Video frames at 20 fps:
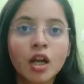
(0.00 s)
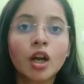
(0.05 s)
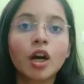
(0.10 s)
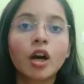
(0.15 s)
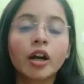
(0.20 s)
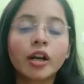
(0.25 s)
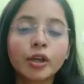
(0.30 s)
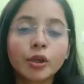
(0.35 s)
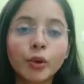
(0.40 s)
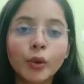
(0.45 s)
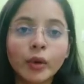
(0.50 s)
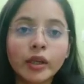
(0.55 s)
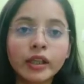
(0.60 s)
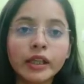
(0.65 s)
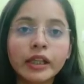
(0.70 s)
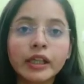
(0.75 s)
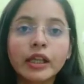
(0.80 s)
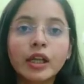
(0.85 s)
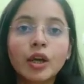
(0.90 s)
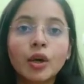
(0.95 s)
A
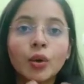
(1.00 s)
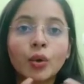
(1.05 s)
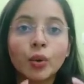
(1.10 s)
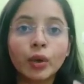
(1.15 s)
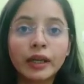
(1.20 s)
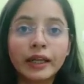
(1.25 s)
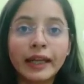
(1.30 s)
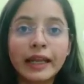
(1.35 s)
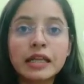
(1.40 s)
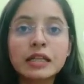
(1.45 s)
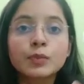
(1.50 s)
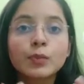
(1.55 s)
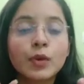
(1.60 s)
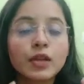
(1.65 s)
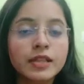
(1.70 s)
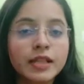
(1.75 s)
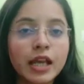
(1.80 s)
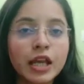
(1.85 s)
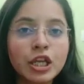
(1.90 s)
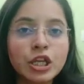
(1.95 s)
donee who takes
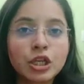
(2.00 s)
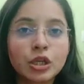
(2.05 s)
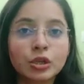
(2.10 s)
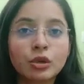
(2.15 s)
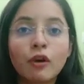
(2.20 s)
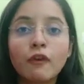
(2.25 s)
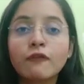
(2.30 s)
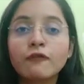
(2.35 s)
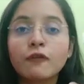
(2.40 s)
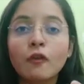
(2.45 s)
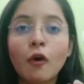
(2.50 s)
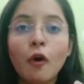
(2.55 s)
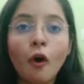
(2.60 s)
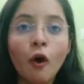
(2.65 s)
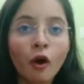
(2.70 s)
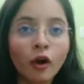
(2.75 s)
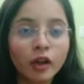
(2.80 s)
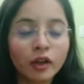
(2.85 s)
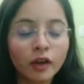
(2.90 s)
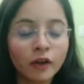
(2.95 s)
possession of
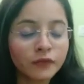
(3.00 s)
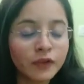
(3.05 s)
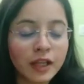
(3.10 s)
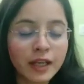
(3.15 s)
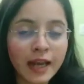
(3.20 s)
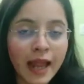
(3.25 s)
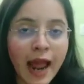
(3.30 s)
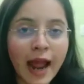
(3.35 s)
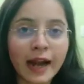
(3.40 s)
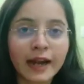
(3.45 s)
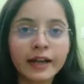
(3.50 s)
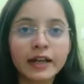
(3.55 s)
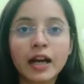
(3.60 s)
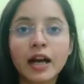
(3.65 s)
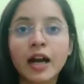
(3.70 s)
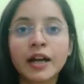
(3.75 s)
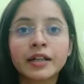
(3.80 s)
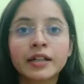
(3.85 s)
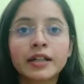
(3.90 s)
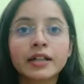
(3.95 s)
the land
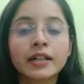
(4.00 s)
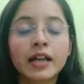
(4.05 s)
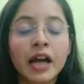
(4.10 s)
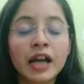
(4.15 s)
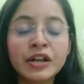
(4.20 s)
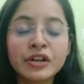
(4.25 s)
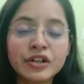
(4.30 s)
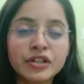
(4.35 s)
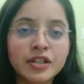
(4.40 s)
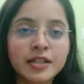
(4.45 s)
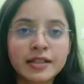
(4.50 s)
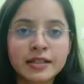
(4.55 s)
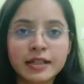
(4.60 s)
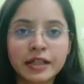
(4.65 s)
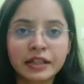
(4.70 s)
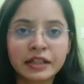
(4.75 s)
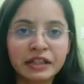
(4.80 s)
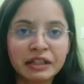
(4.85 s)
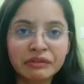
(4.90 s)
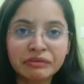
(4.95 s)
under
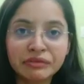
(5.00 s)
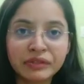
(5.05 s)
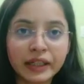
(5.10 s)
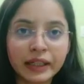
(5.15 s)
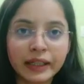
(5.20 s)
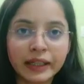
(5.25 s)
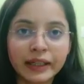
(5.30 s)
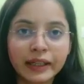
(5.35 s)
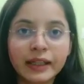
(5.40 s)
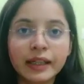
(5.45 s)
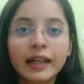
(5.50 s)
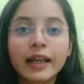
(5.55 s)
unregistered gift deed